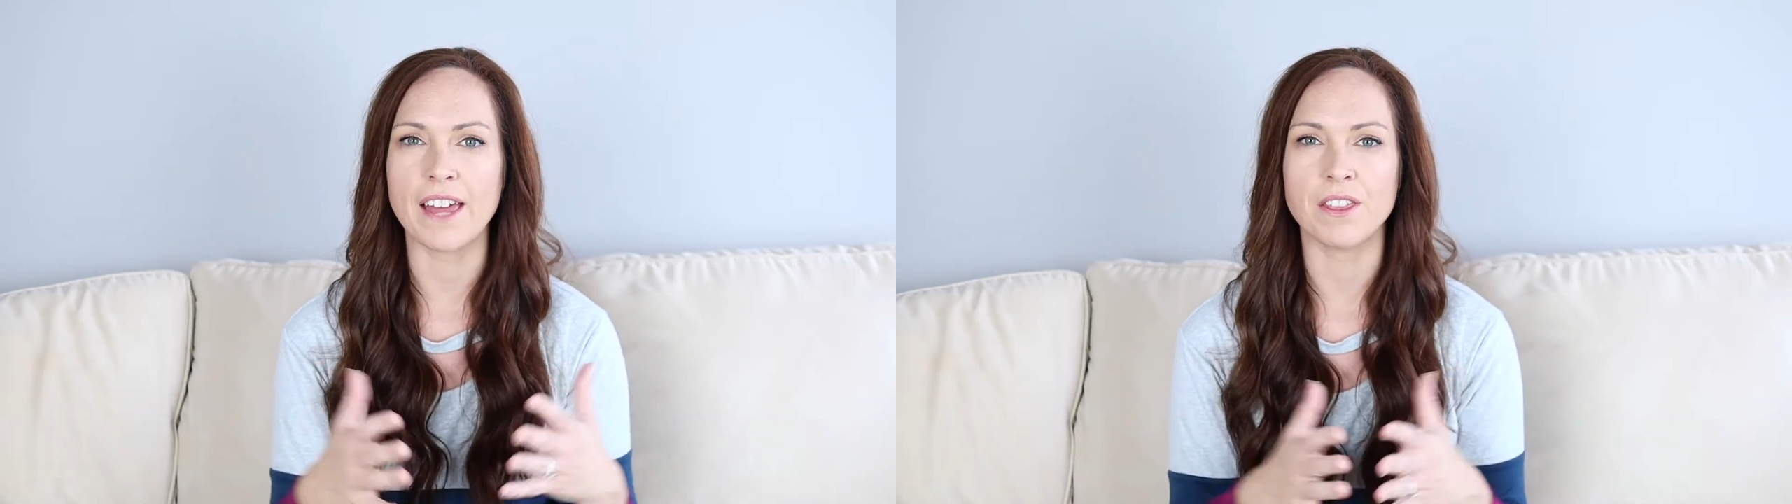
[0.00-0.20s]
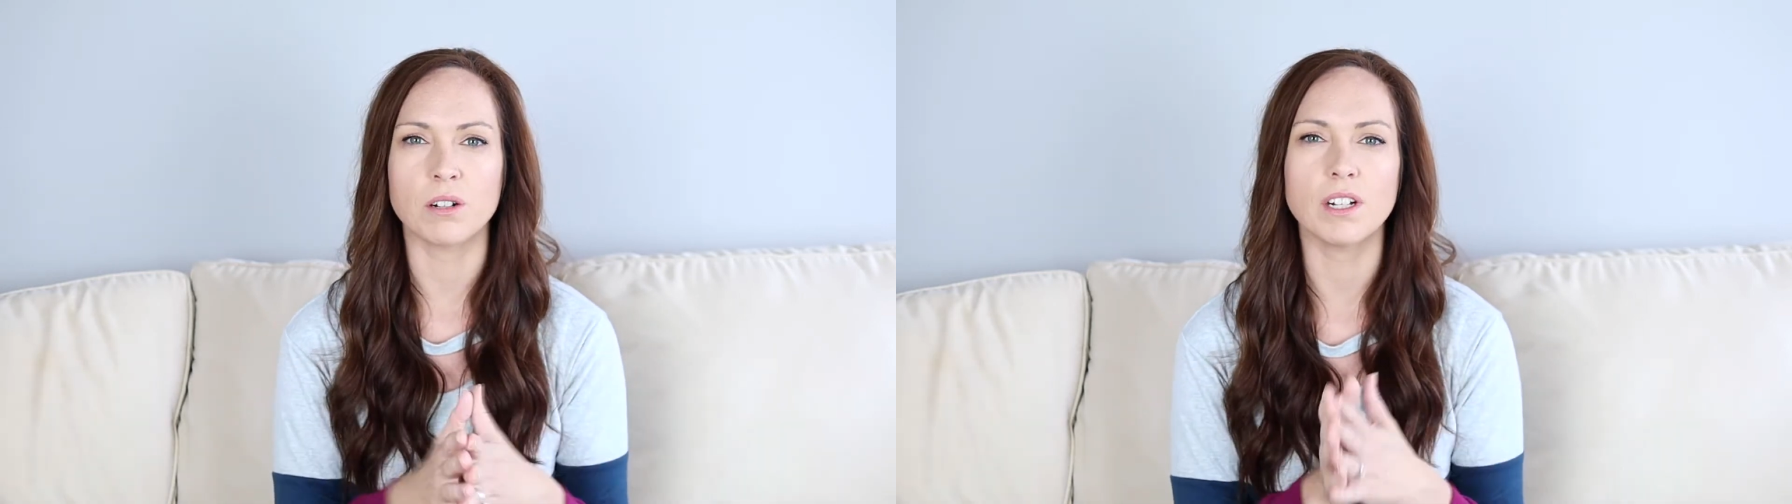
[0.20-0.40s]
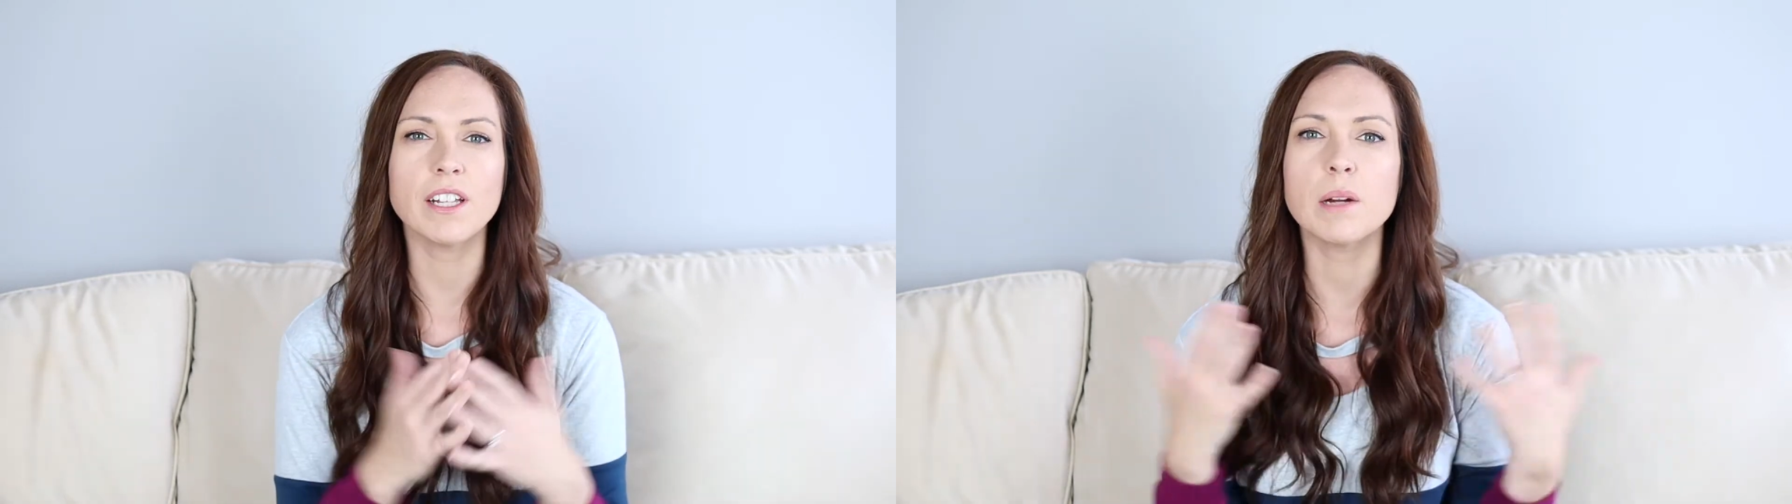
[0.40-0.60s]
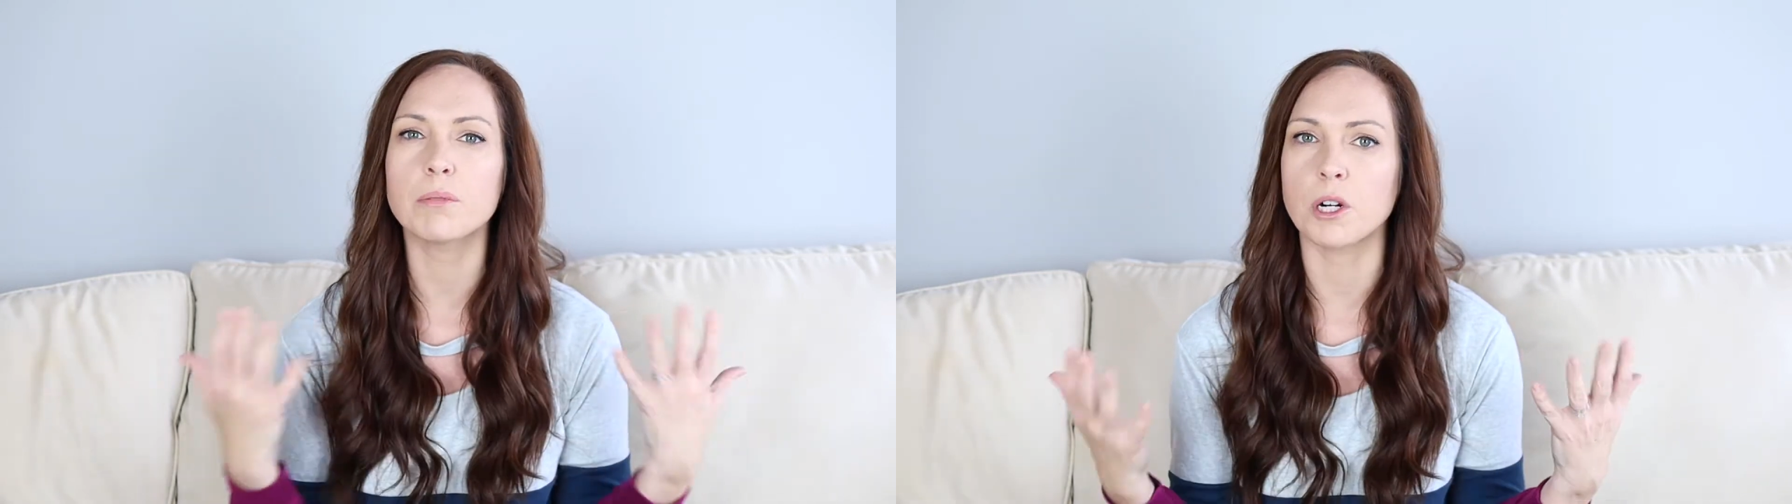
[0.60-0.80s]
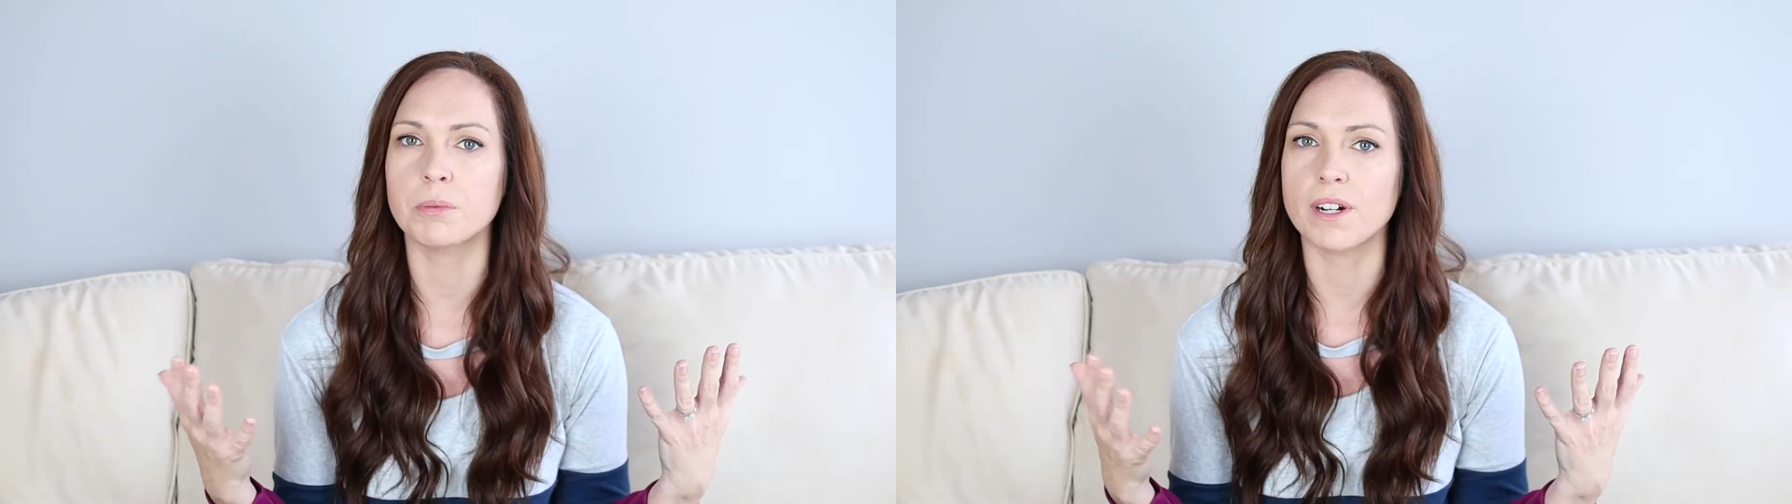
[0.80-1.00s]
and they're really
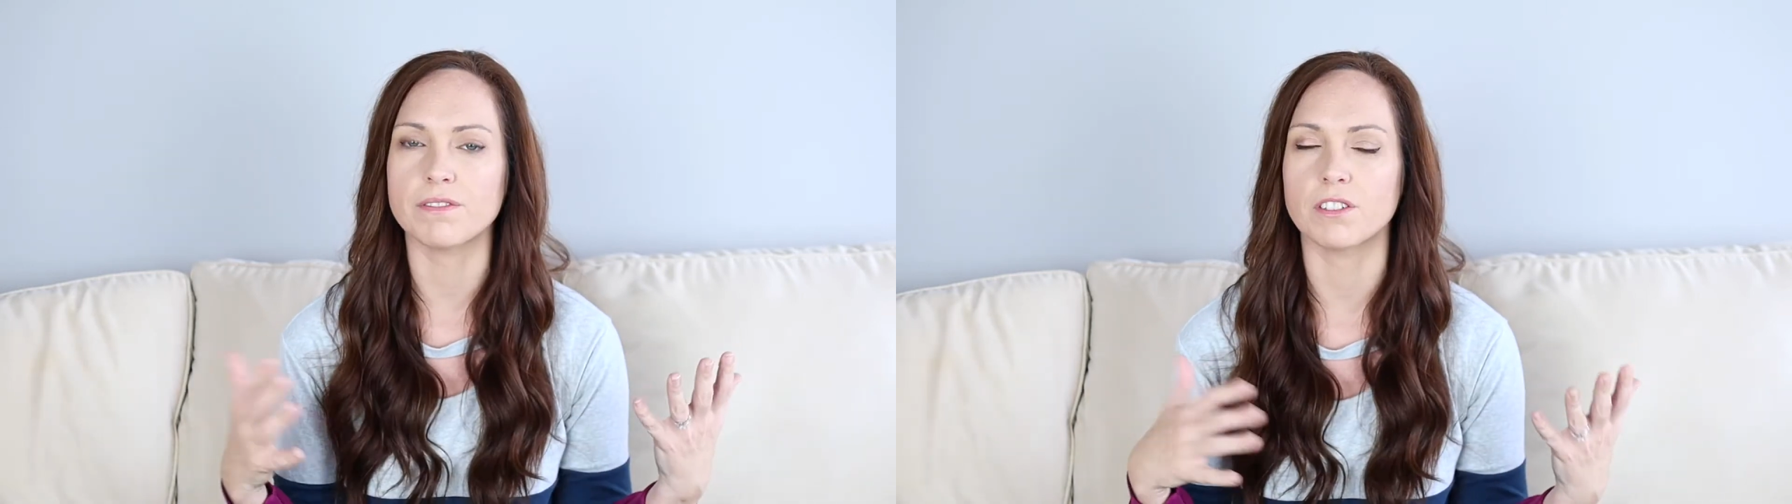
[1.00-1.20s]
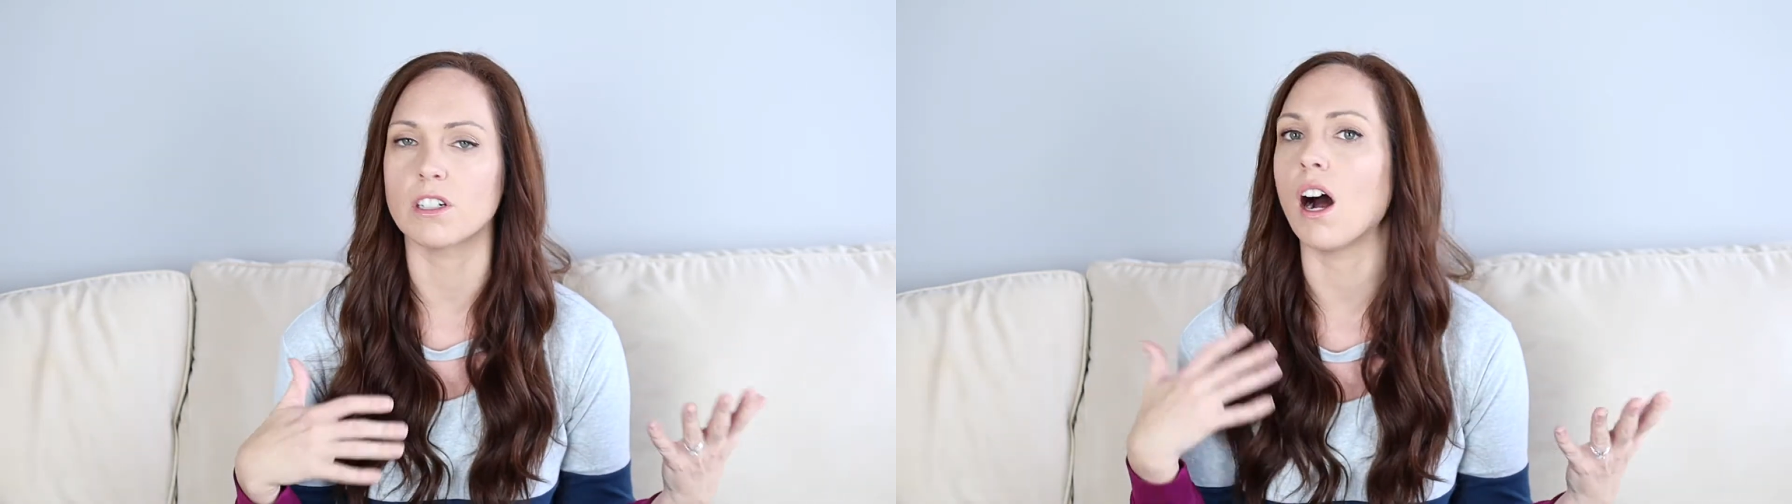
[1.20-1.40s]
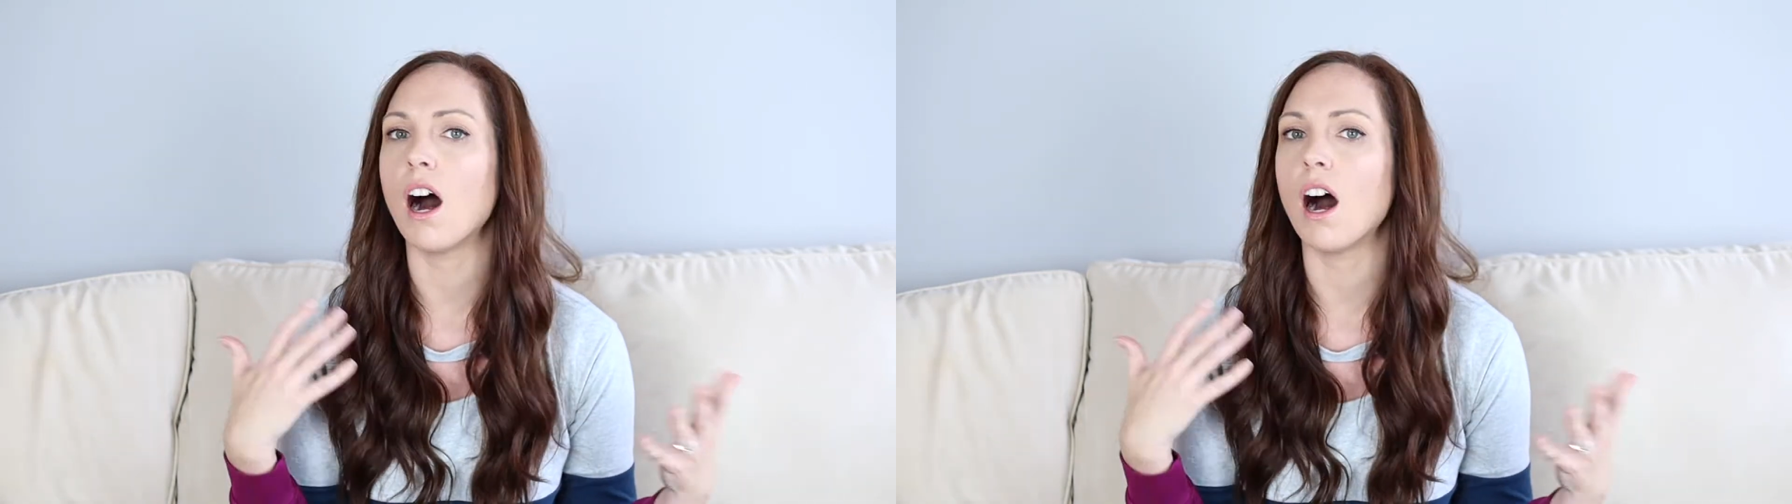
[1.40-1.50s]
appropriate for